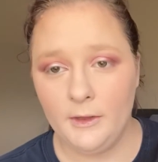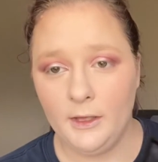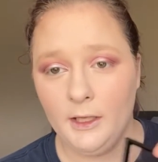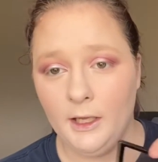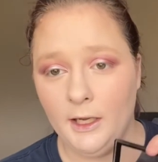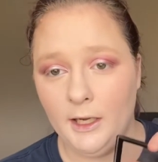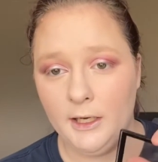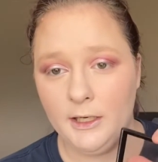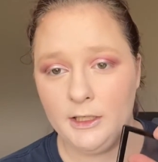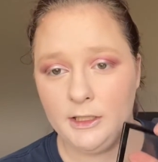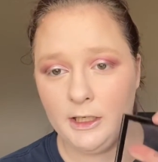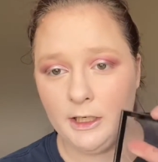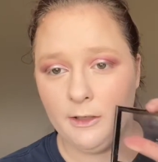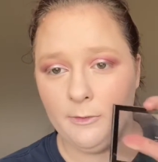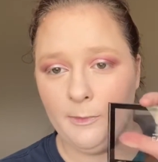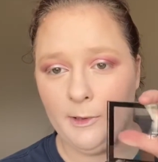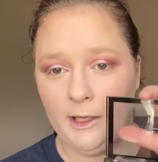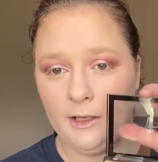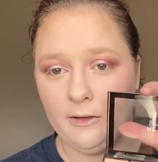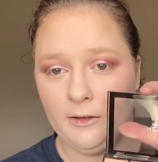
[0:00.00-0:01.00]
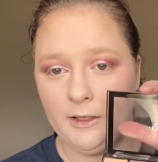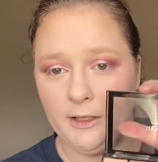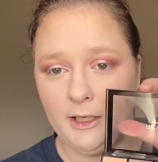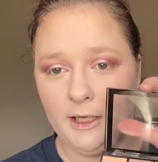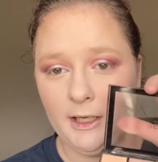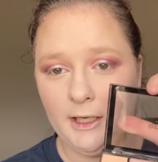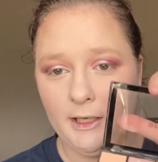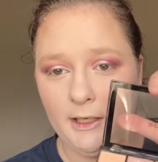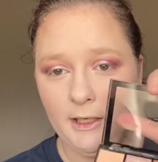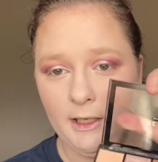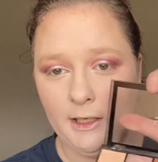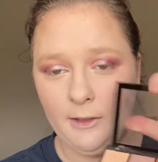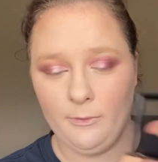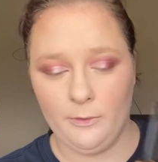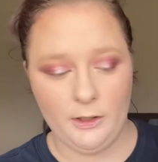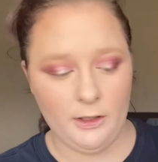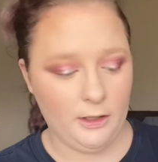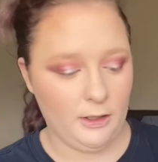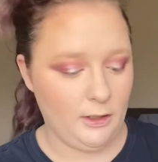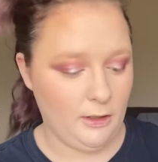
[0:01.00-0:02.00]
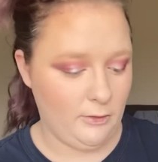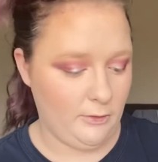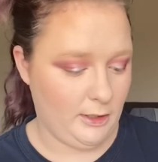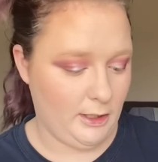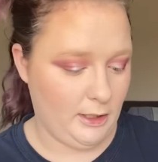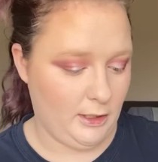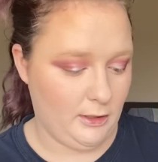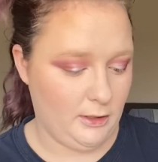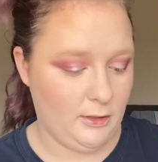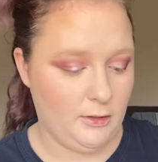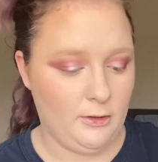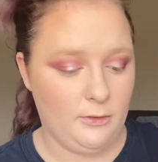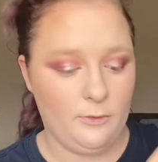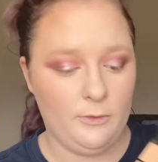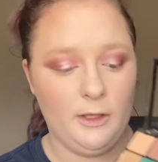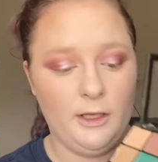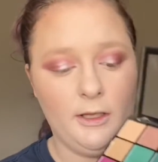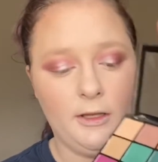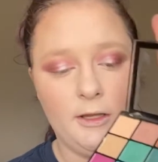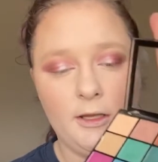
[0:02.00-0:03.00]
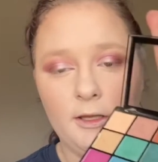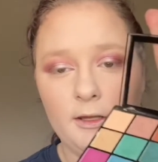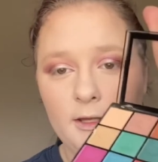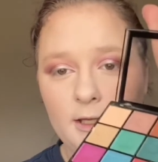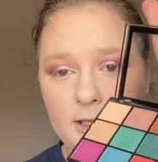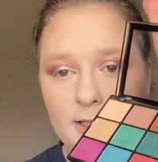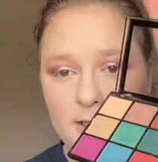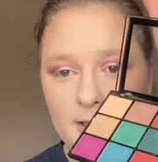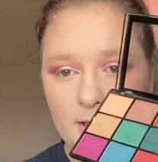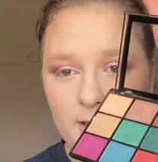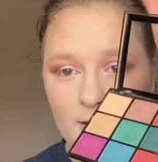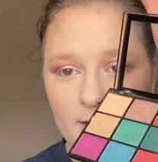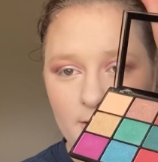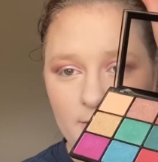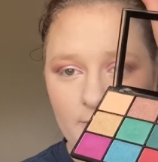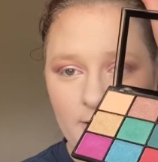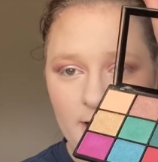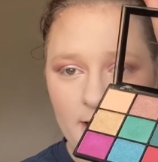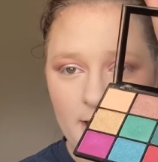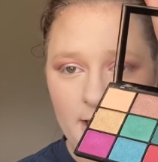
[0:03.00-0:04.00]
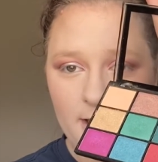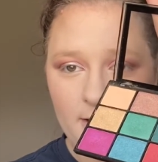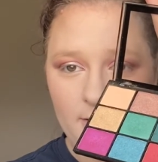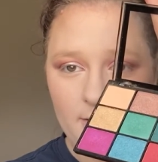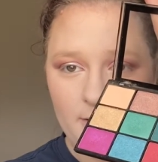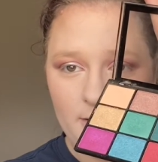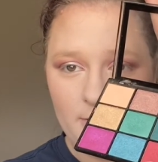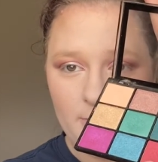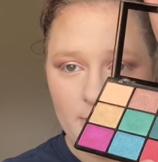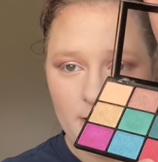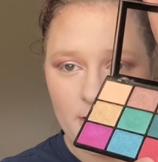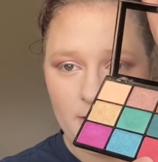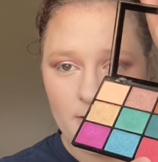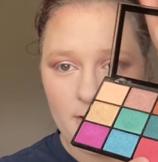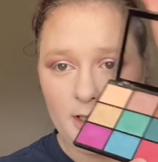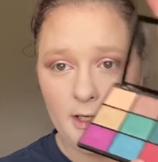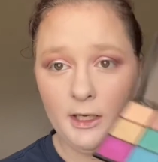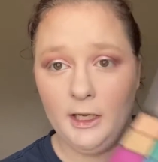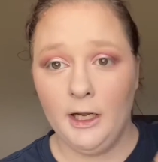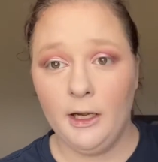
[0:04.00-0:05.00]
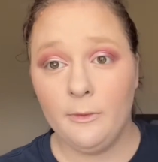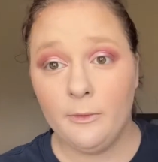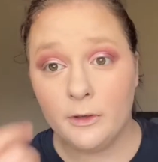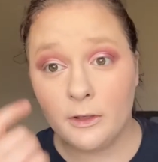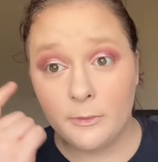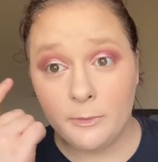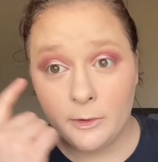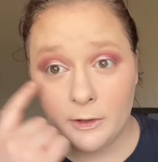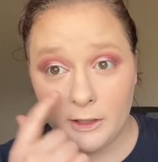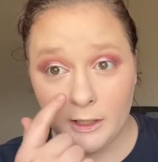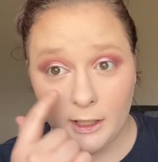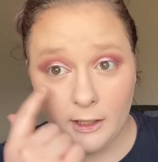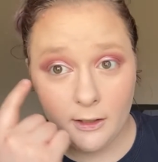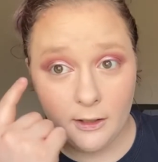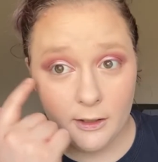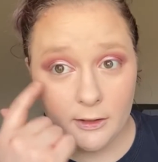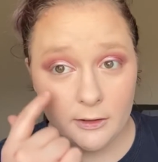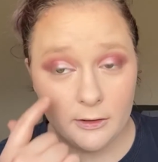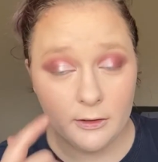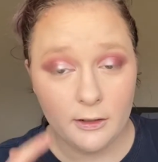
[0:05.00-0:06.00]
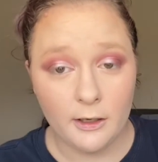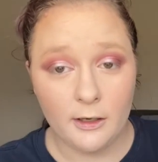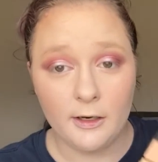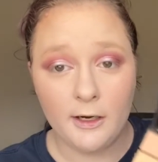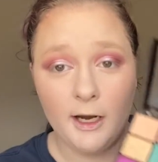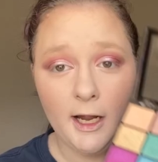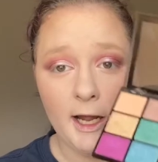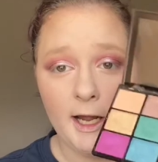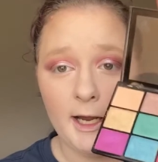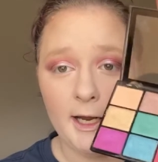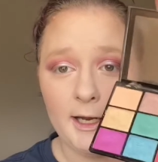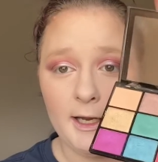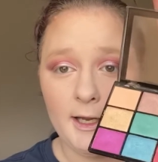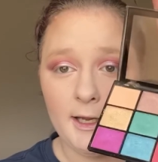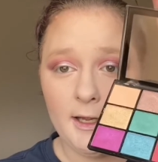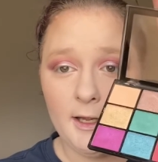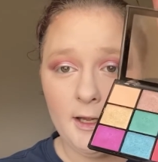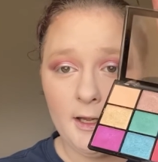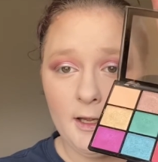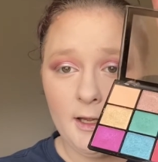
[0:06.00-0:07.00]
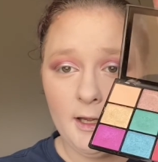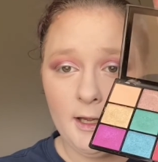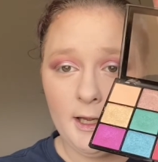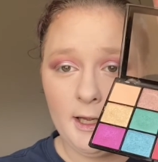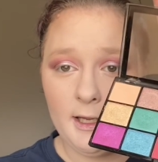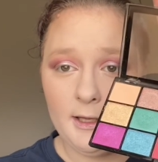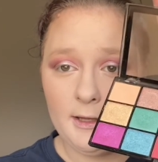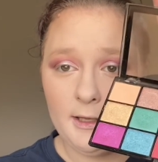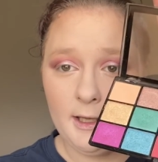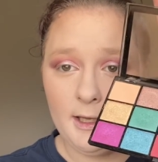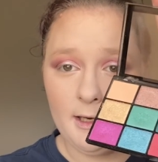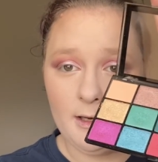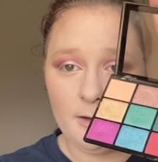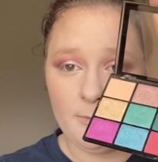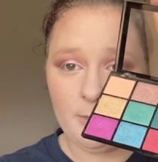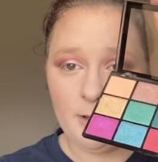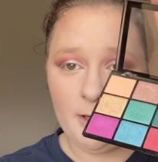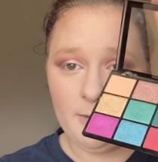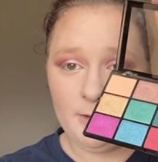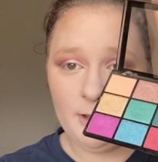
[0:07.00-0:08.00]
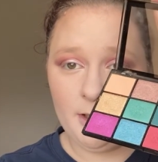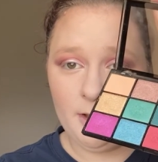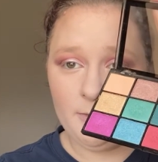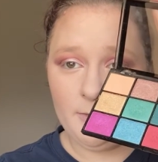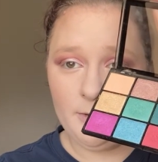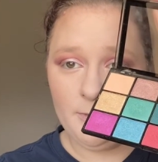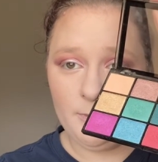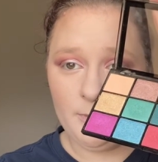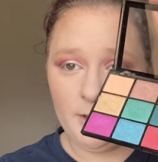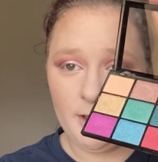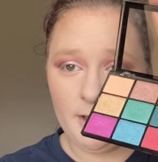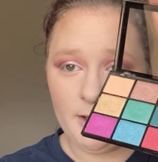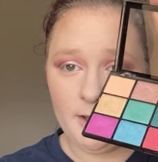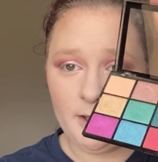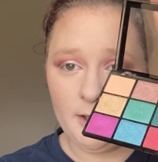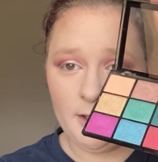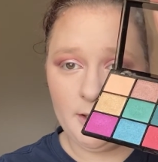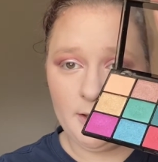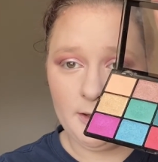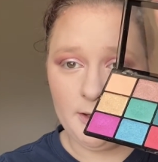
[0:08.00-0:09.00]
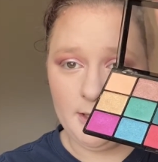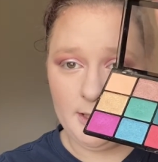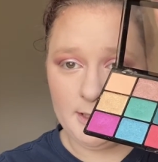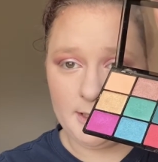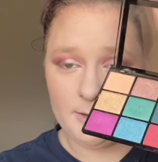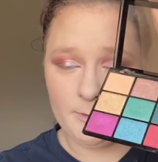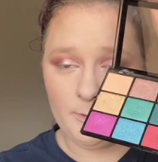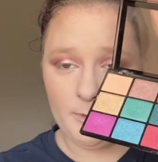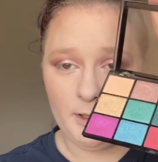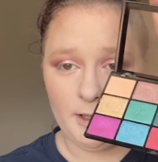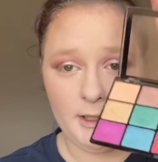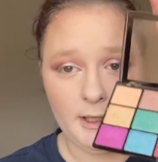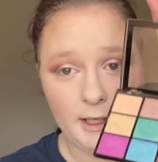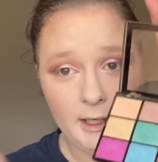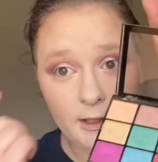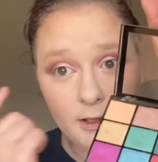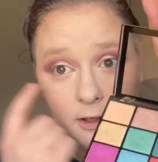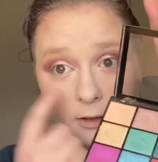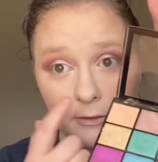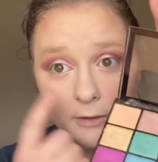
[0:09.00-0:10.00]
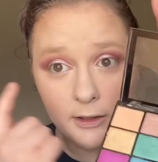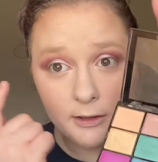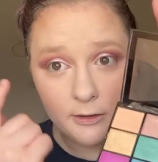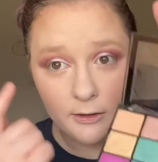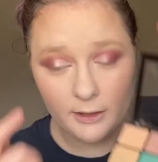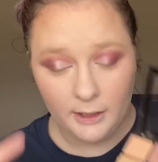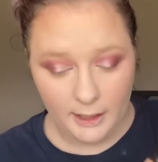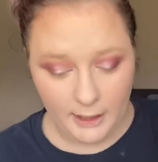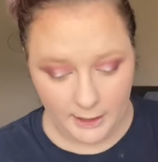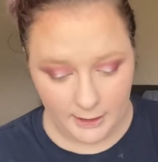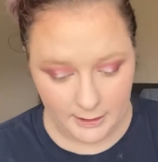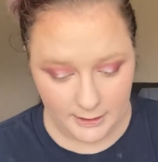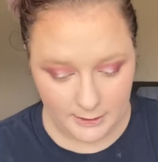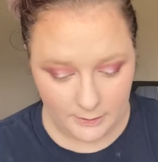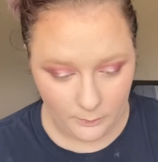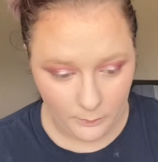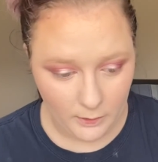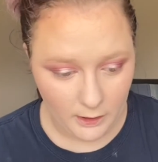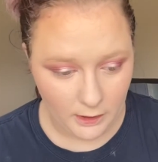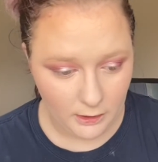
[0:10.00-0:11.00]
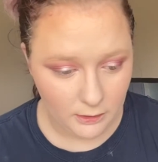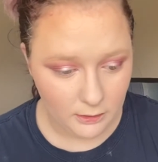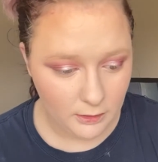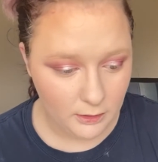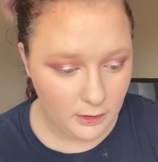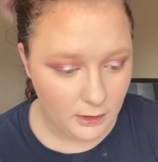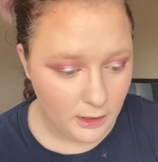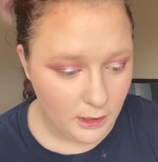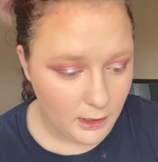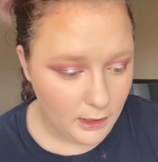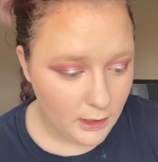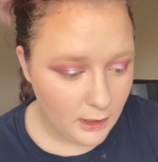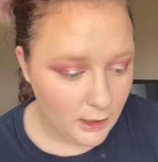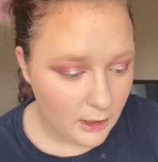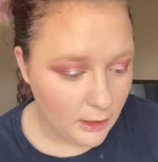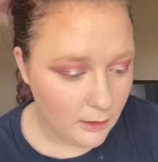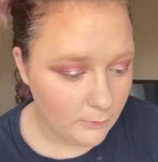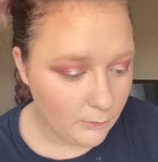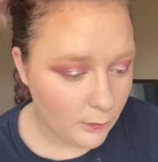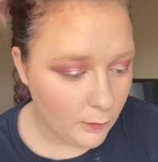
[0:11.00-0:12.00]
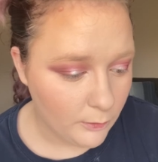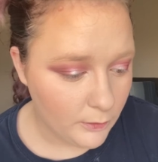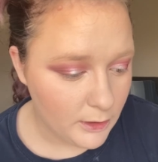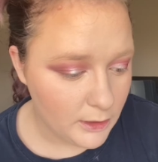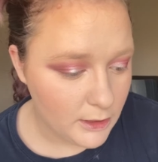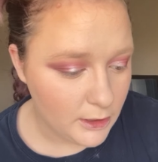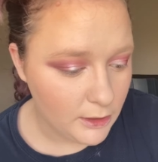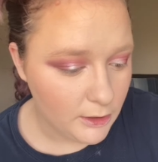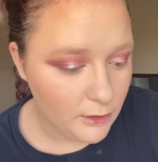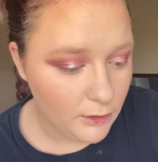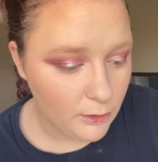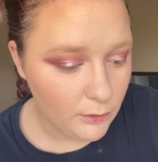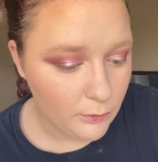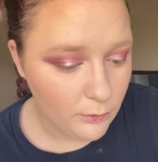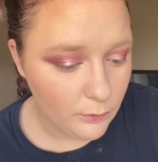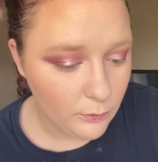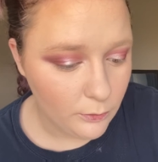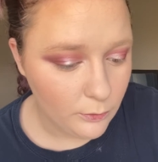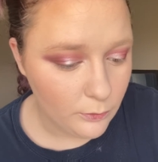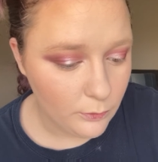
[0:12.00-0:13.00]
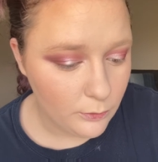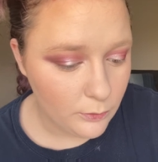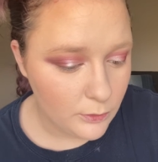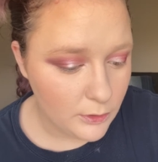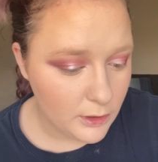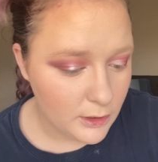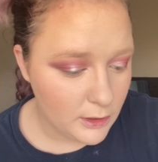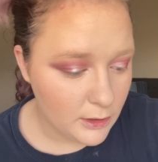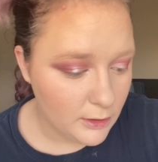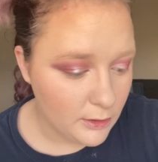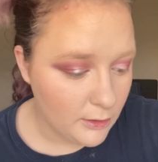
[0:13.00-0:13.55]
eyeshadow palette again, and we're gonna go in with this color right here in the middle, and we're gonna put that under our eye, and then I'll probably go in with this one and go under the eye as well. I'm going to use,